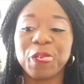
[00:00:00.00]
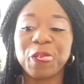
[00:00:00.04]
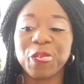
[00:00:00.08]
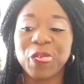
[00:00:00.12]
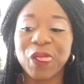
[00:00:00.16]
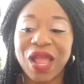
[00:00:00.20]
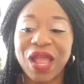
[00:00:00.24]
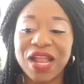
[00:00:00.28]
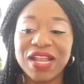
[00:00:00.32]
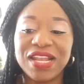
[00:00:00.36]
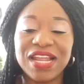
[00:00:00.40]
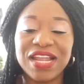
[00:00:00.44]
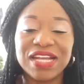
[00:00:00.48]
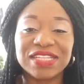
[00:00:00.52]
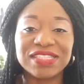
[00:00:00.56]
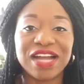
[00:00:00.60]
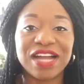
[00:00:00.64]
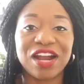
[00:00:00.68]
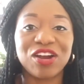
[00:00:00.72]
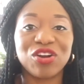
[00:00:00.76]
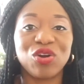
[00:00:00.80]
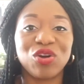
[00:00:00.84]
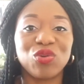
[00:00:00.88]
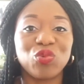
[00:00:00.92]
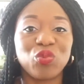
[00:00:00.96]
later
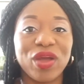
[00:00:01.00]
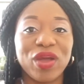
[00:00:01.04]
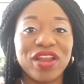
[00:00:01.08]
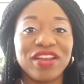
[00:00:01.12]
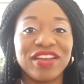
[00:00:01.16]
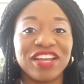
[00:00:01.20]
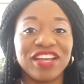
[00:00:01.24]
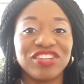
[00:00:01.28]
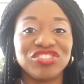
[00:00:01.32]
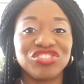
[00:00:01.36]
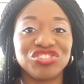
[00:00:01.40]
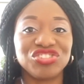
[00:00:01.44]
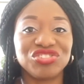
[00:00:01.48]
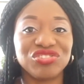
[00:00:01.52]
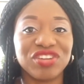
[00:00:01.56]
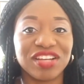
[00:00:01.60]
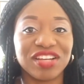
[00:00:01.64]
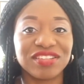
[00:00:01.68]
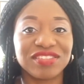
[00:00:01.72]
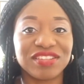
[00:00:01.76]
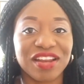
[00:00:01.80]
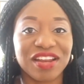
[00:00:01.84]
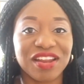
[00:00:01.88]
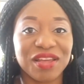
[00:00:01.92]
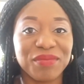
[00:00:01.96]
on, when Nigeria
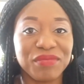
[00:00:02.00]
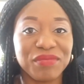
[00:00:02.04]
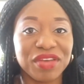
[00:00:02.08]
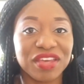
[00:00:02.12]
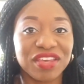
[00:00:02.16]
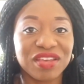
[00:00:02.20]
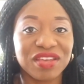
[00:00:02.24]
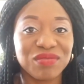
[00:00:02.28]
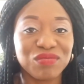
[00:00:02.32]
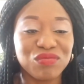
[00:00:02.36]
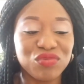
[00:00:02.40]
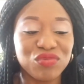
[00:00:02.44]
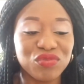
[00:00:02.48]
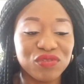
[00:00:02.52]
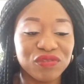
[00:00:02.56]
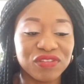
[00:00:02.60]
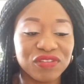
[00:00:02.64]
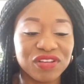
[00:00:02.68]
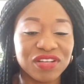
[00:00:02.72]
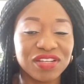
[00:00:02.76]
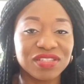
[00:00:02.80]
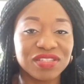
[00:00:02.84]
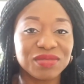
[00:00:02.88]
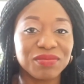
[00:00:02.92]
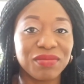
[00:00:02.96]
started making
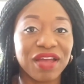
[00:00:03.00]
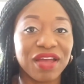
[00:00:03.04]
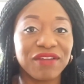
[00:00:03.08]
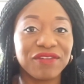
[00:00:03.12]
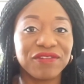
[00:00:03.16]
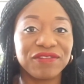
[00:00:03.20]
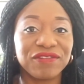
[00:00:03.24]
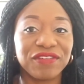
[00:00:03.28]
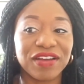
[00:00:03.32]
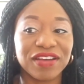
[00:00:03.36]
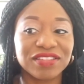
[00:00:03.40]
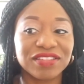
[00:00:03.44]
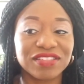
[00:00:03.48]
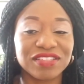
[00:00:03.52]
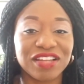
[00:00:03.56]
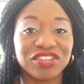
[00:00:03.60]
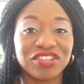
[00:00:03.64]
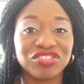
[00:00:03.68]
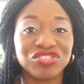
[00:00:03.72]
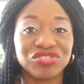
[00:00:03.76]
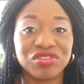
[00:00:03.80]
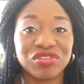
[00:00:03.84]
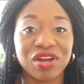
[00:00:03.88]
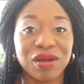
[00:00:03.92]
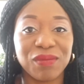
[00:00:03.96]
movies, my first
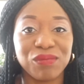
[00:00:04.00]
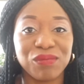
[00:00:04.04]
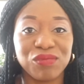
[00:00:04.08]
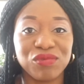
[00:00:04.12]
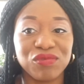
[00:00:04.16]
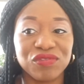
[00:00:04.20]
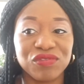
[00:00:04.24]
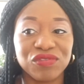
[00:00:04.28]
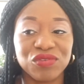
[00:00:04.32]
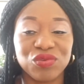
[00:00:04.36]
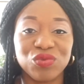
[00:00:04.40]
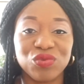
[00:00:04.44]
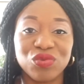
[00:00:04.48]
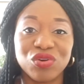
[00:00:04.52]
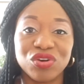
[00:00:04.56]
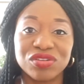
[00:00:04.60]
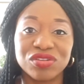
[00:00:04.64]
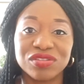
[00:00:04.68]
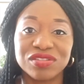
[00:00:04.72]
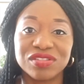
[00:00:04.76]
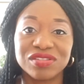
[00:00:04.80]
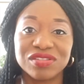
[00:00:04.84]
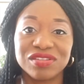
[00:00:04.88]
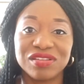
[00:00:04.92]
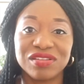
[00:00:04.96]
Nigerian movie
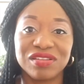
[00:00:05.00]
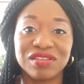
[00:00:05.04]
was